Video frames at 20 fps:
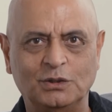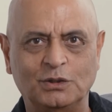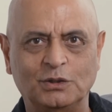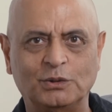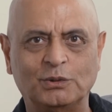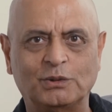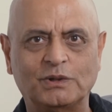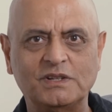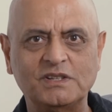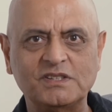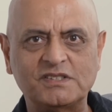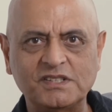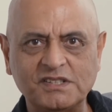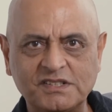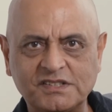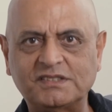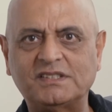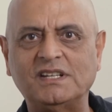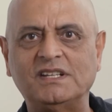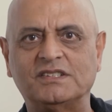Your
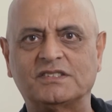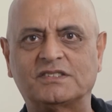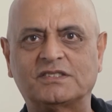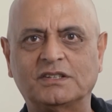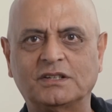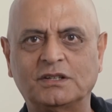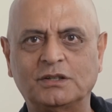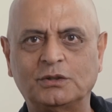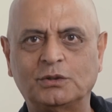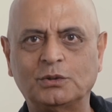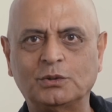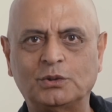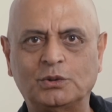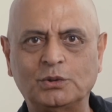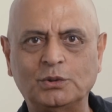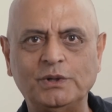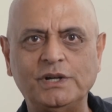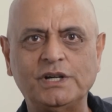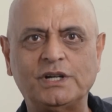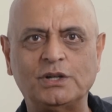insistence to
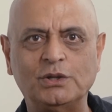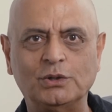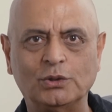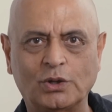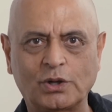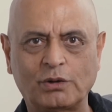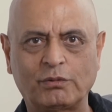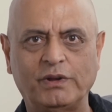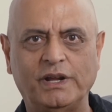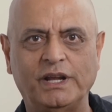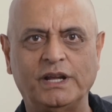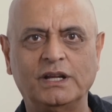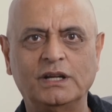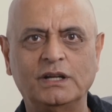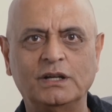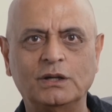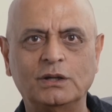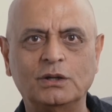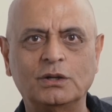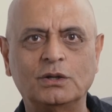do it your way
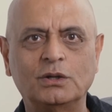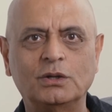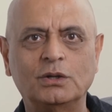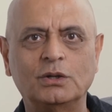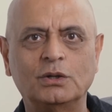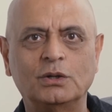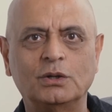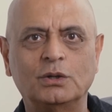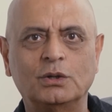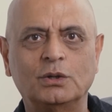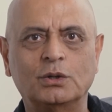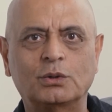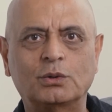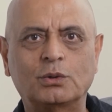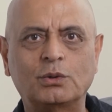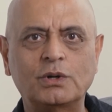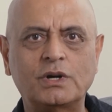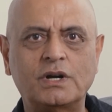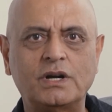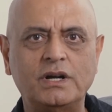
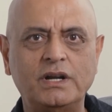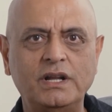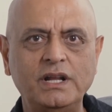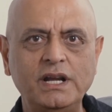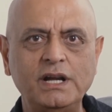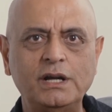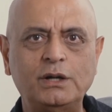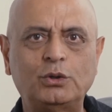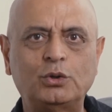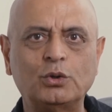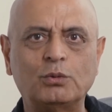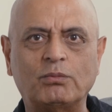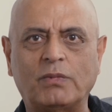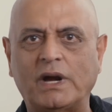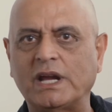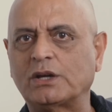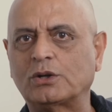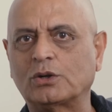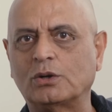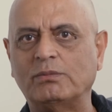could lead to
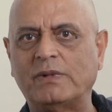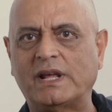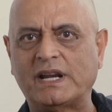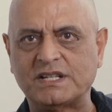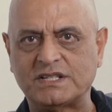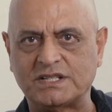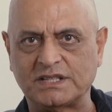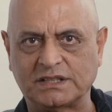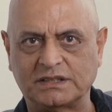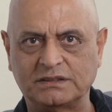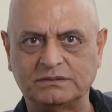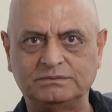micromanaging.